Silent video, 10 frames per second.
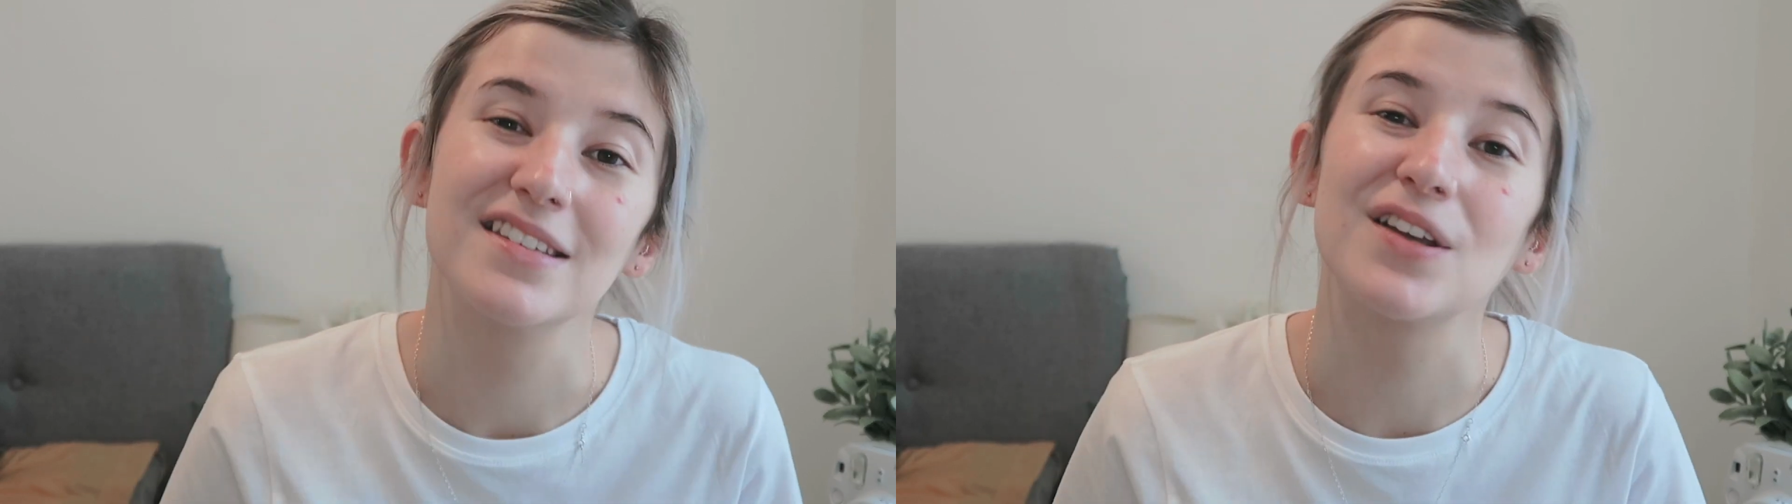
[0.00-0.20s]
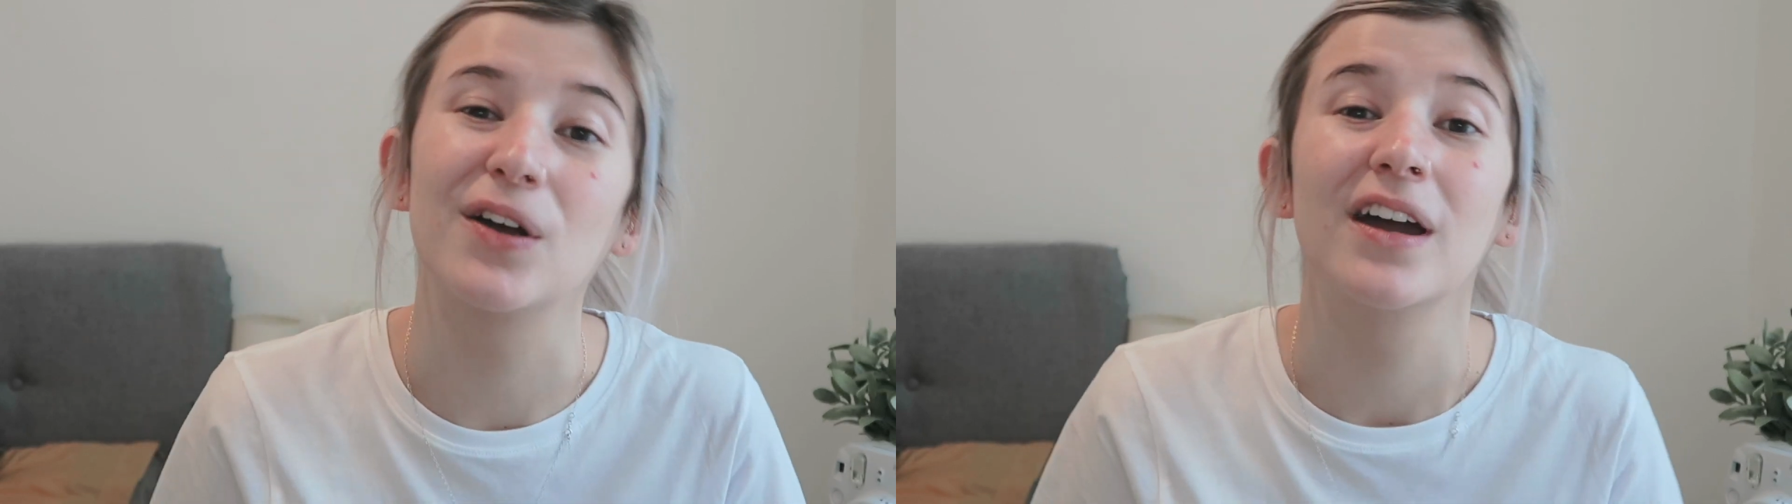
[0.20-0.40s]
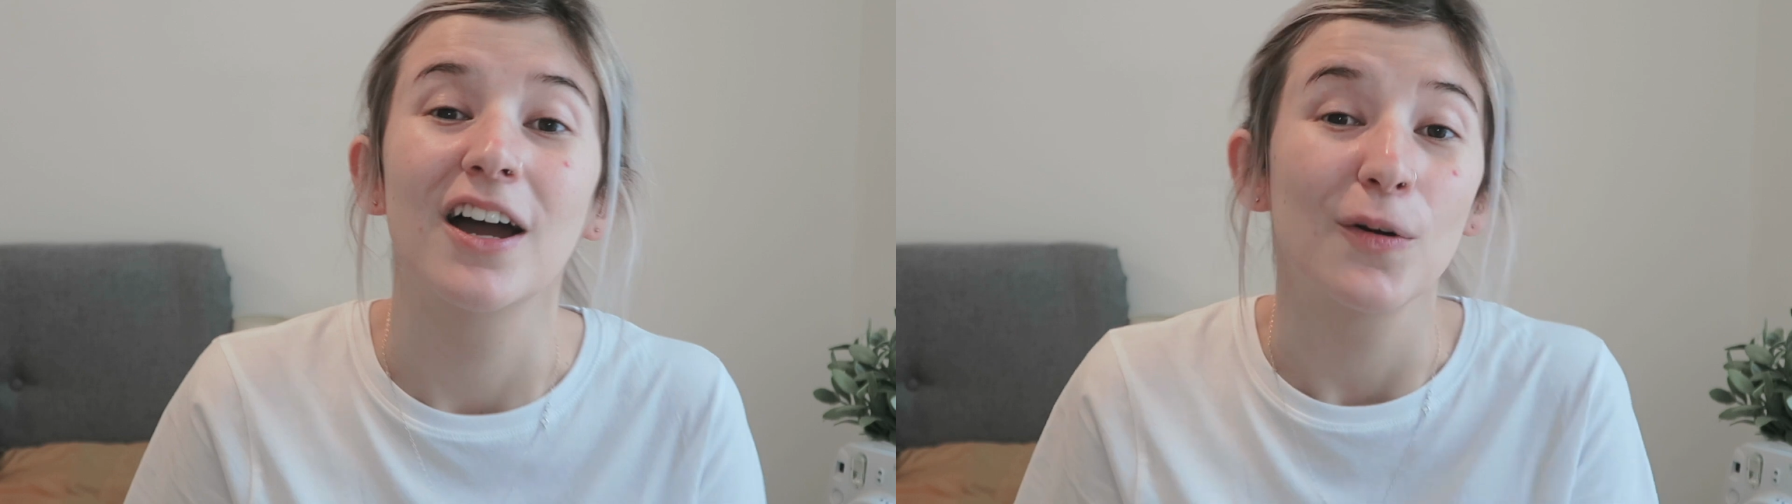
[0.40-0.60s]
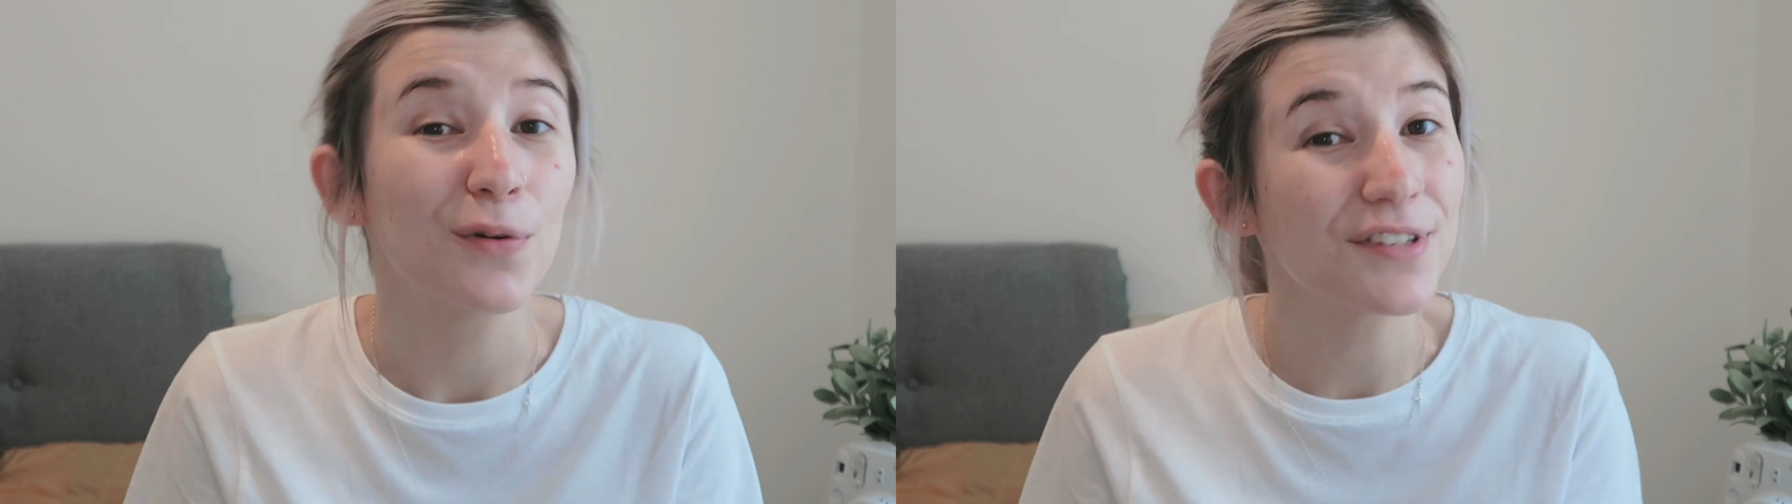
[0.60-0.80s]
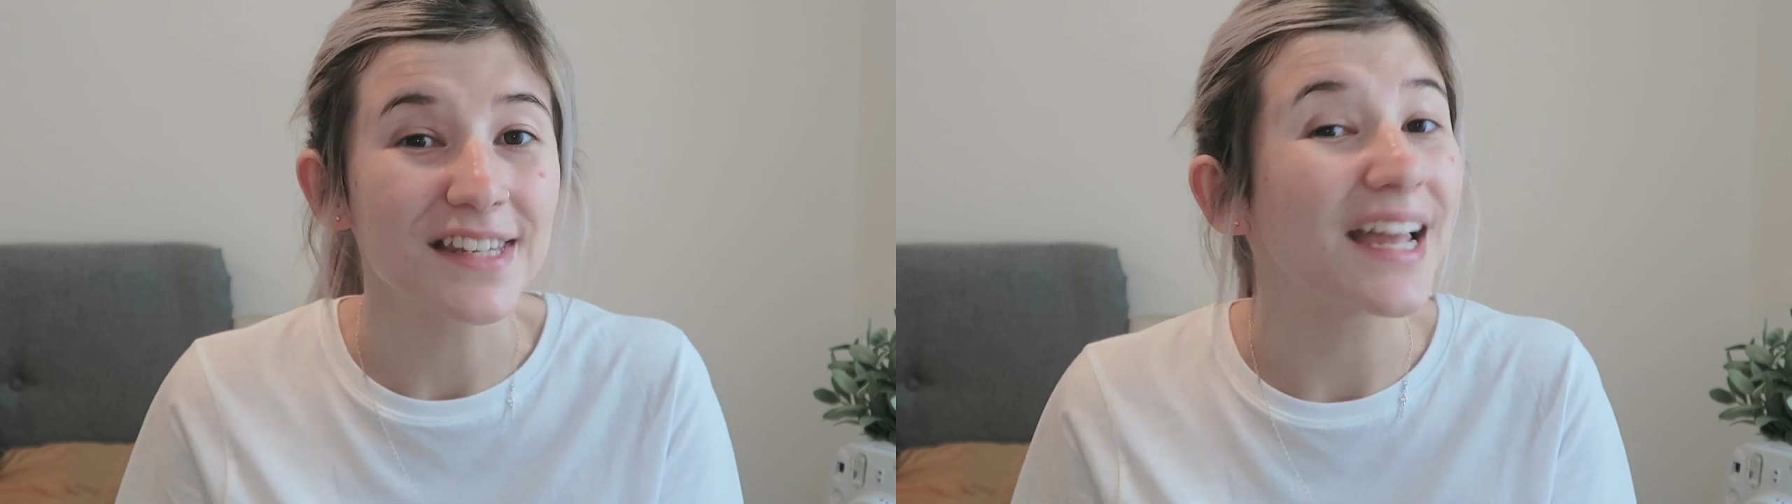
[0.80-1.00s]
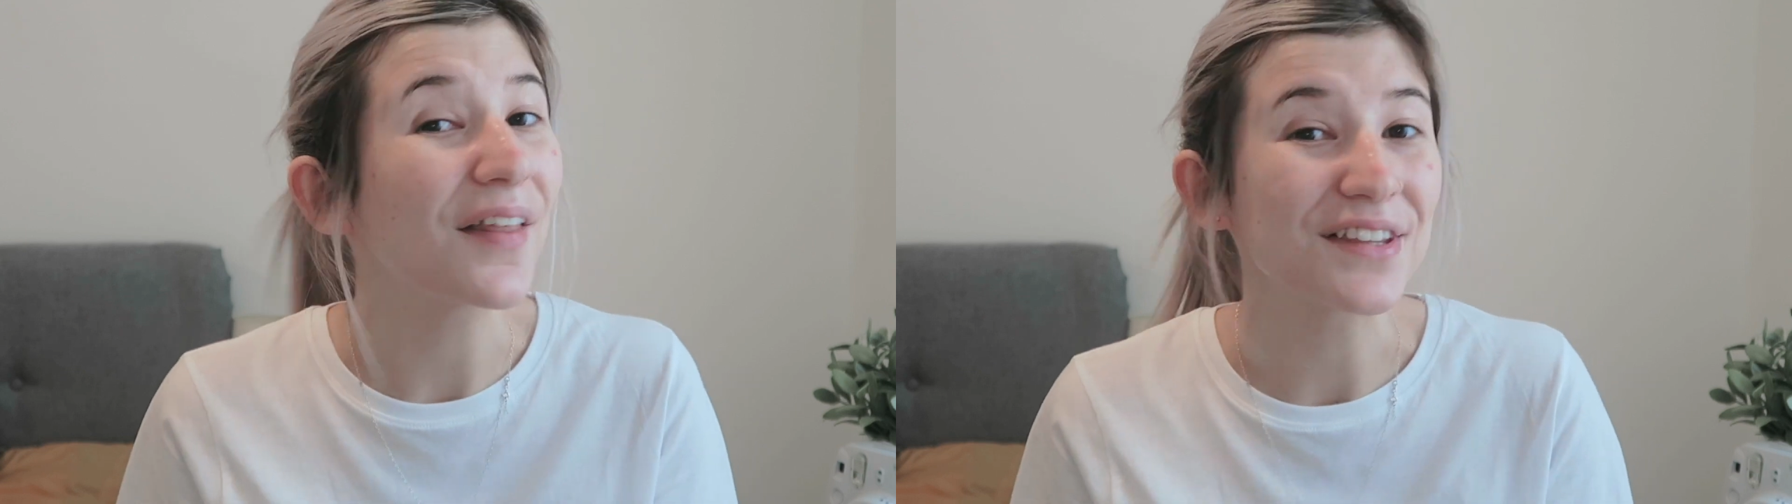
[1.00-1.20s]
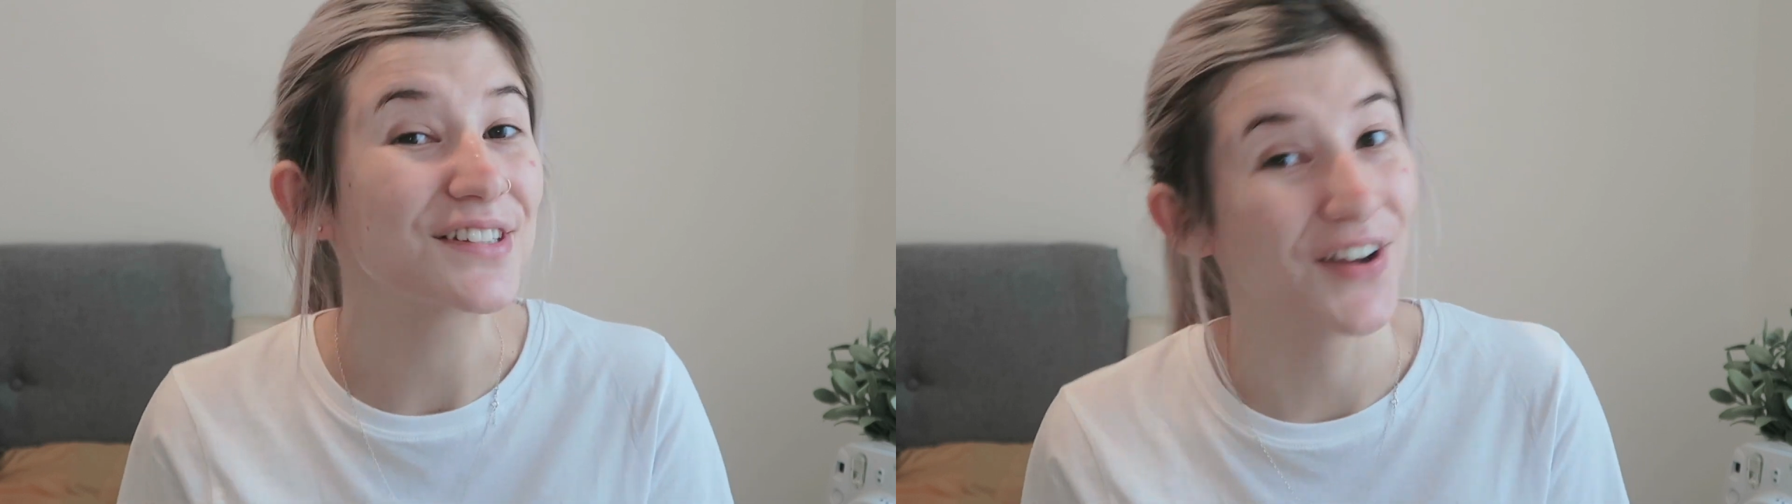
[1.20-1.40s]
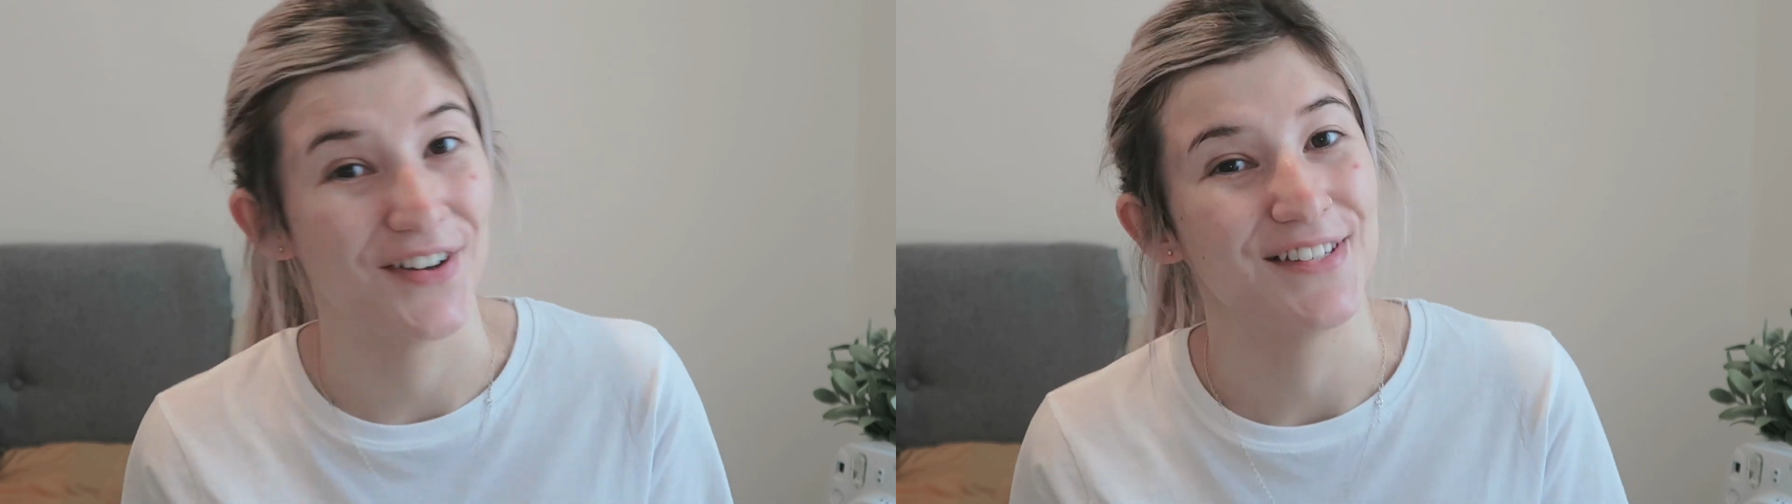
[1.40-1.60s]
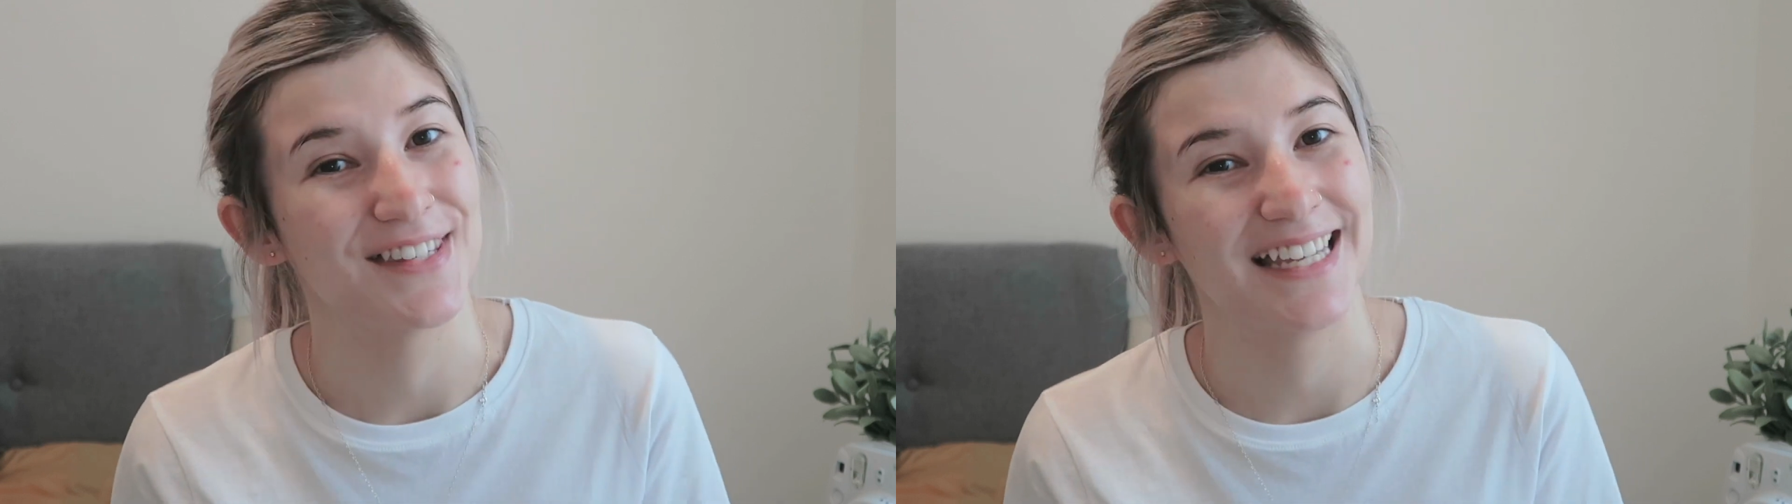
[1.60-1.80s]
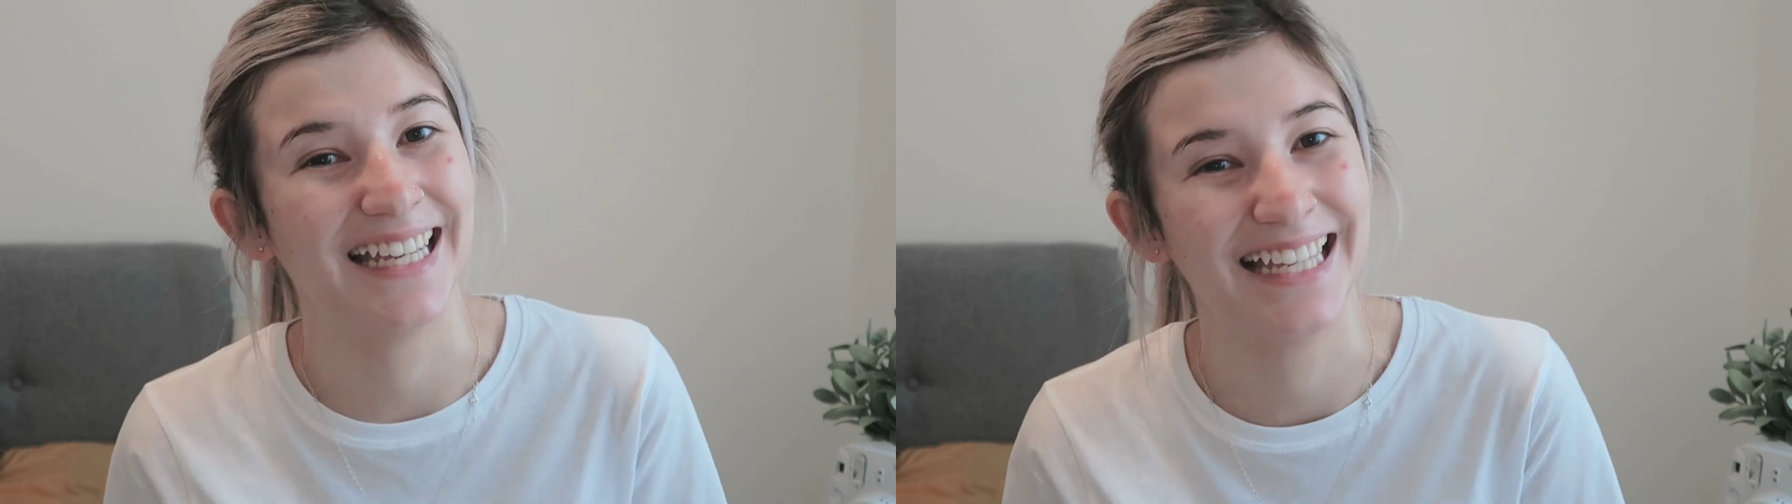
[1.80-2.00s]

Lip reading: So we'll see how this goes.